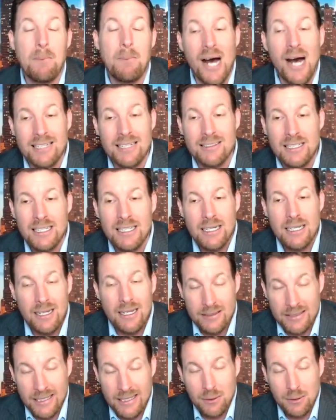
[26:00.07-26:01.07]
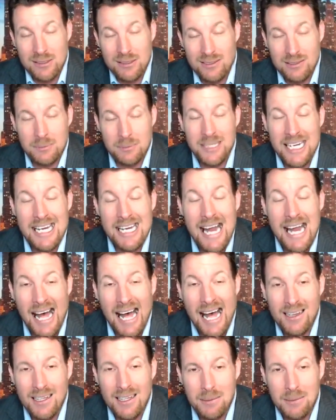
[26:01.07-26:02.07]
But there were some key
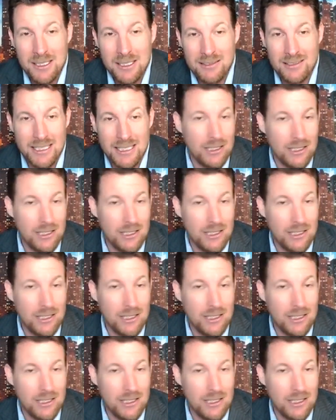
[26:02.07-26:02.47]
elements that you